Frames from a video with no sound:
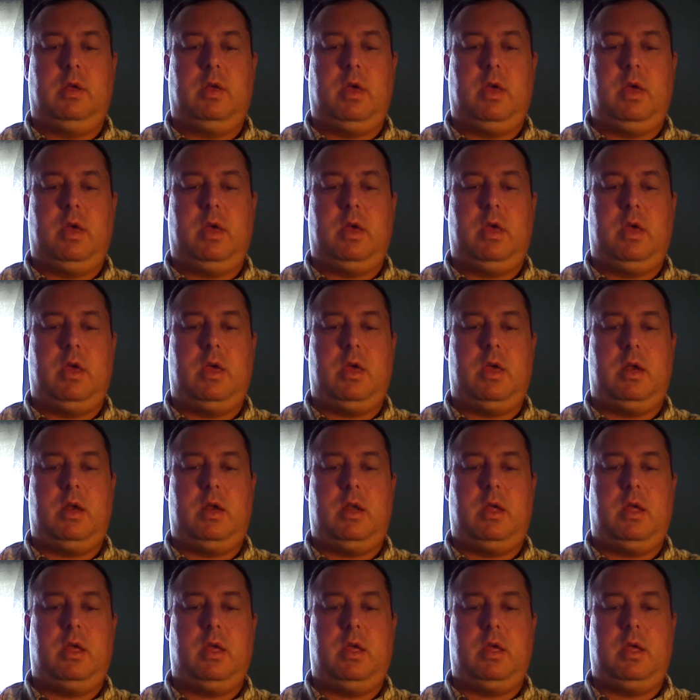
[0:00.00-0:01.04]

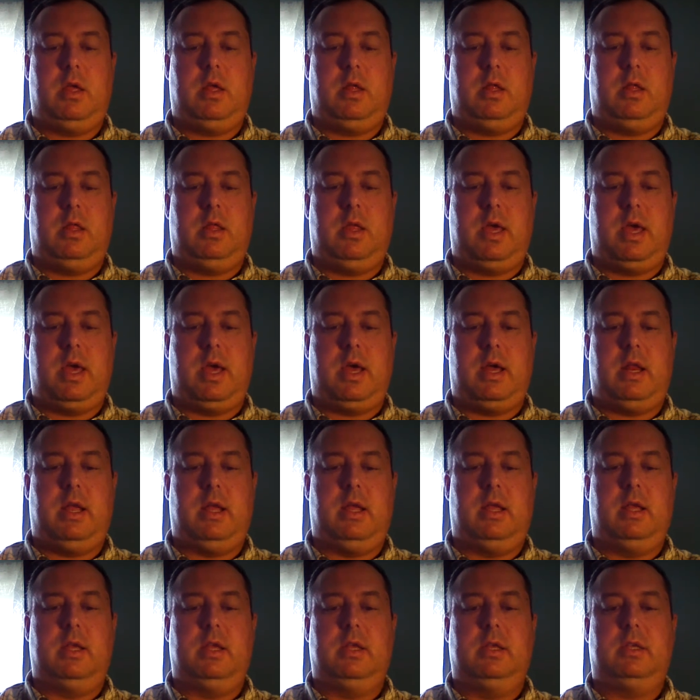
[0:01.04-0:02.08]
And that
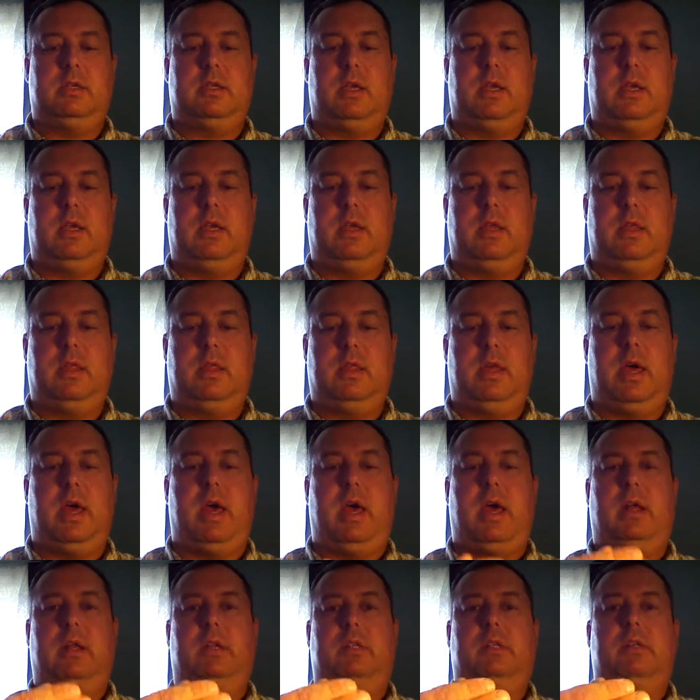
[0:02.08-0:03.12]
is
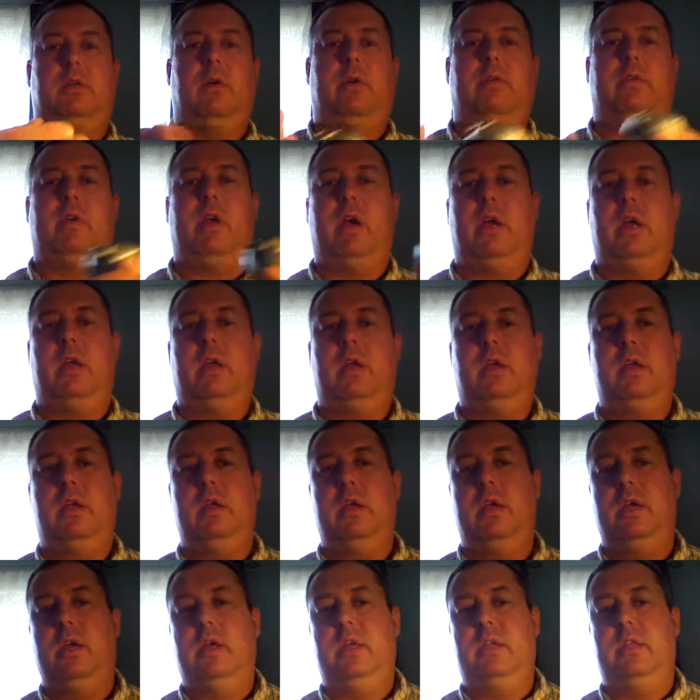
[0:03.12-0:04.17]
that. So I've got
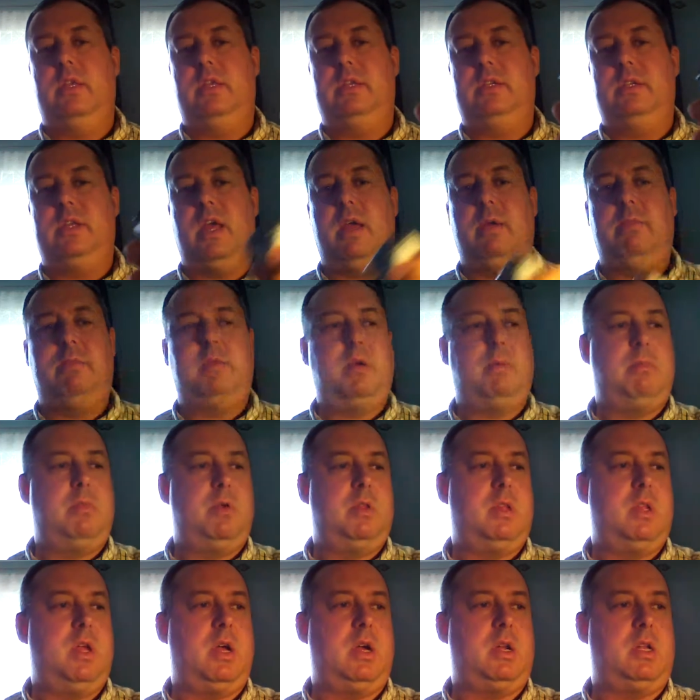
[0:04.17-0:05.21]
this taped up
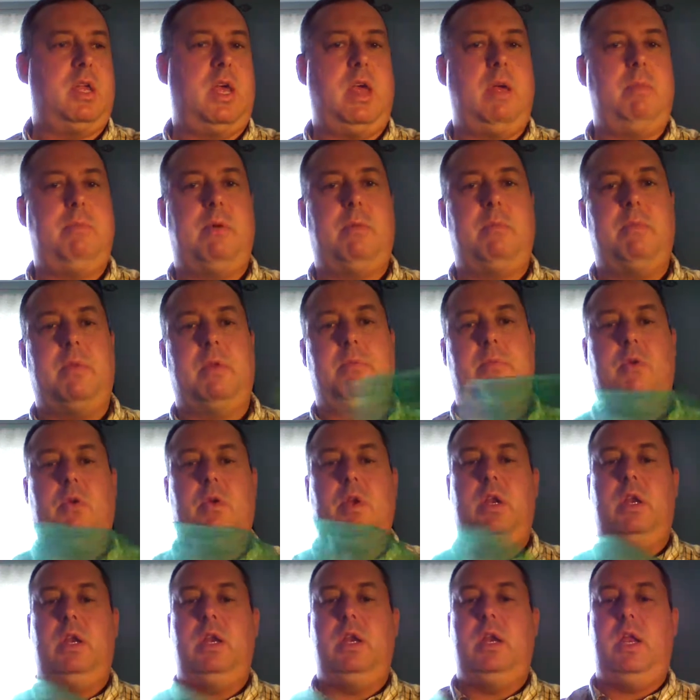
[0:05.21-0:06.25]
with duct tape. I'm going to
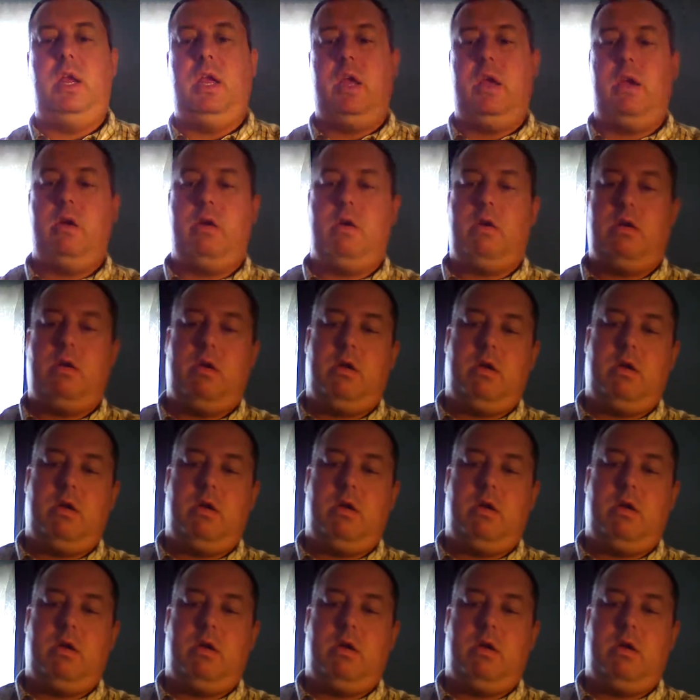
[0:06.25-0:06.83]
put it in here.